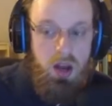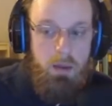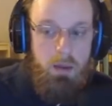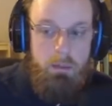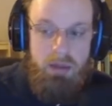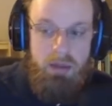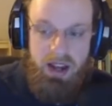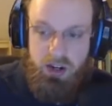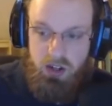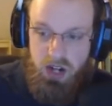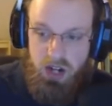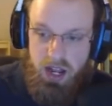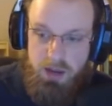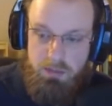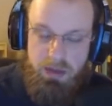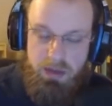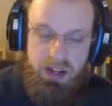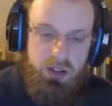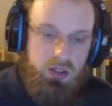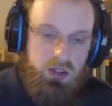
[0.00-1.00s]
better and
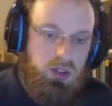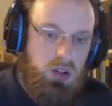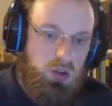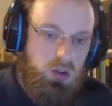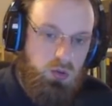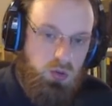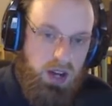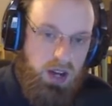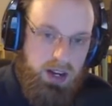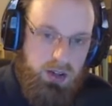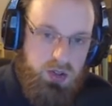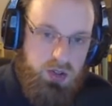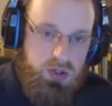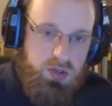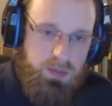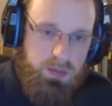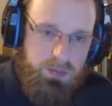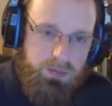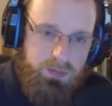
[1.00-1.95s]
better rares.